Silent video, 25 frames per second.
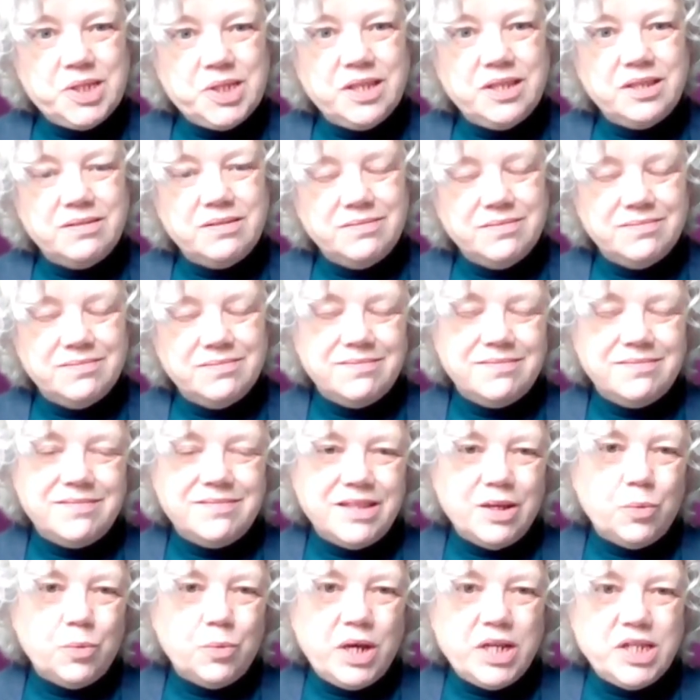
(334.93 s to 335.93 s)
and
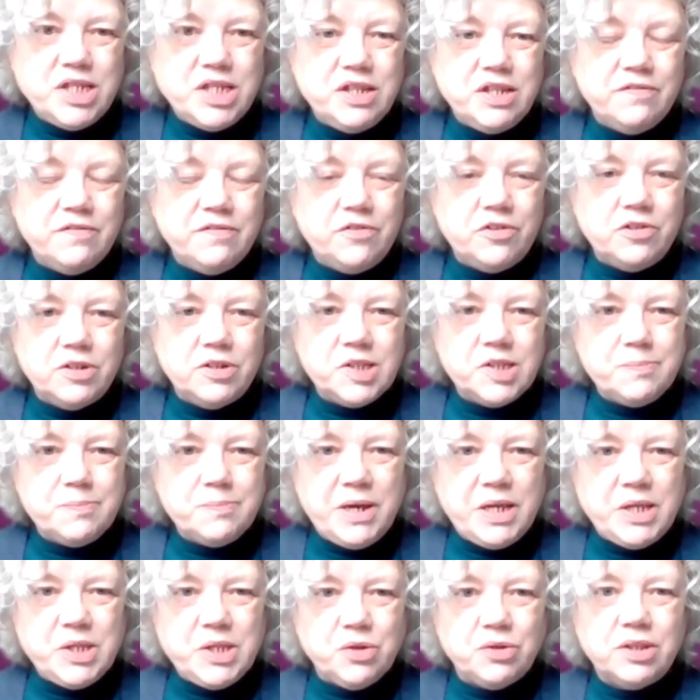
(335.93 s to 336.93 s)
they're waiting for a
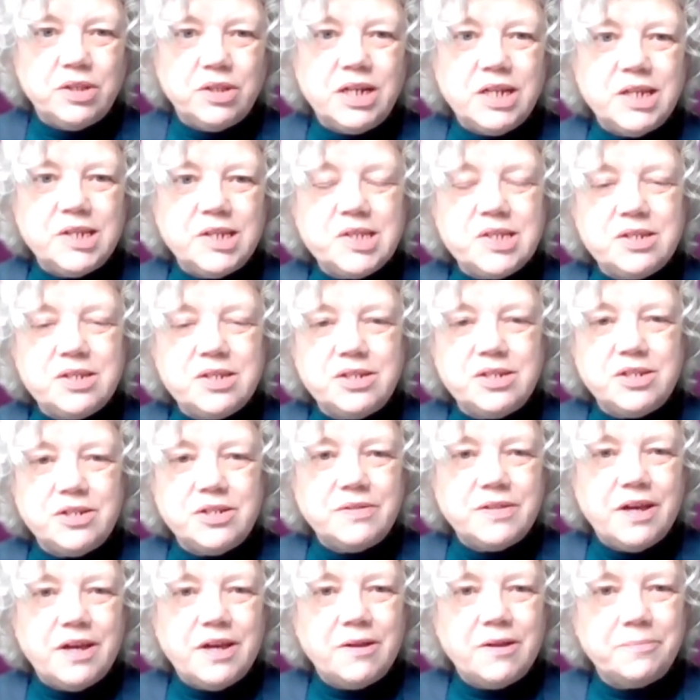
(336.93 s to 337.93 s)
space on the list to
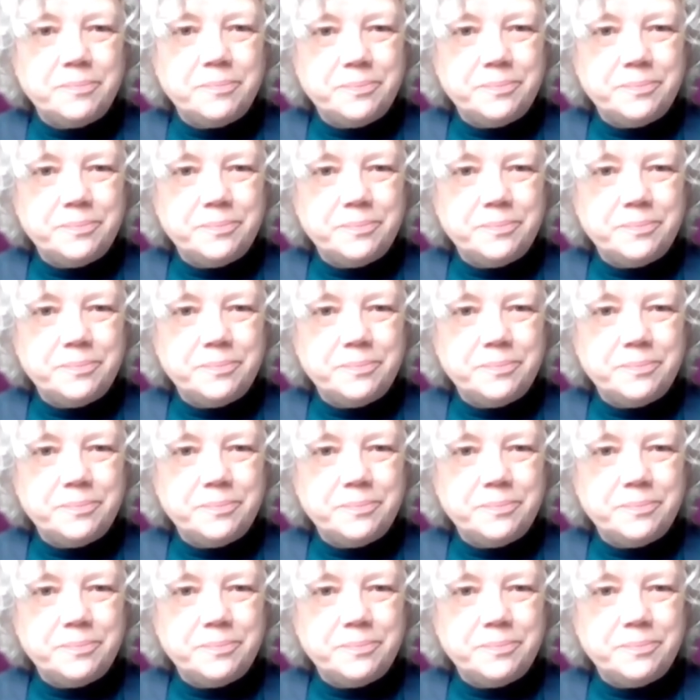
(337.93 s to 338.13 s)
do that.